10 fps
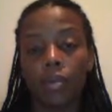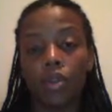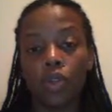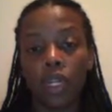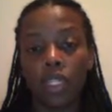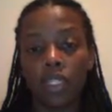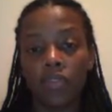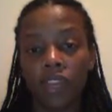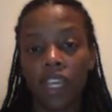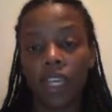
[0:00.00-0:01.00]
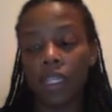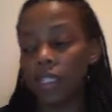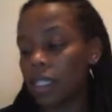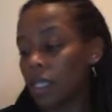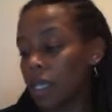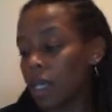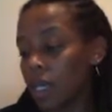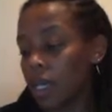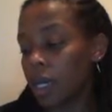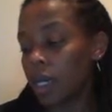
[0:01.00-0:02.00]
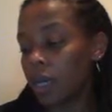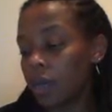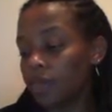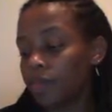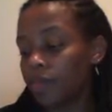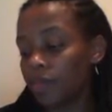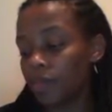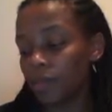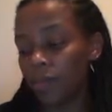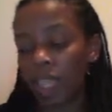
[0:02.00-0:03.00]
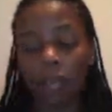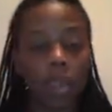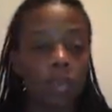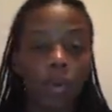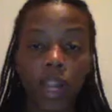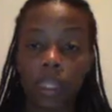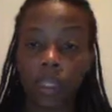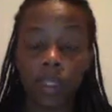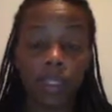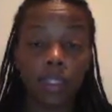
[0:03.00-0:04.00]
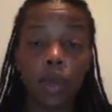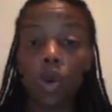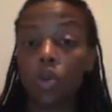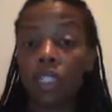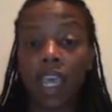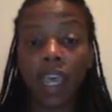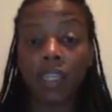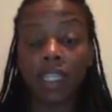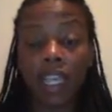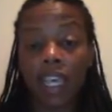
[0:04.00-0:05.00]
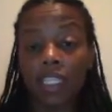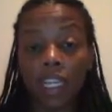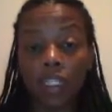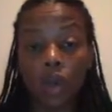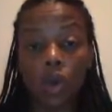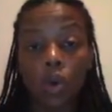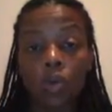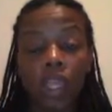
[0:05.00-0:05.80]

during this phase. Um, they may practice the task as a whole.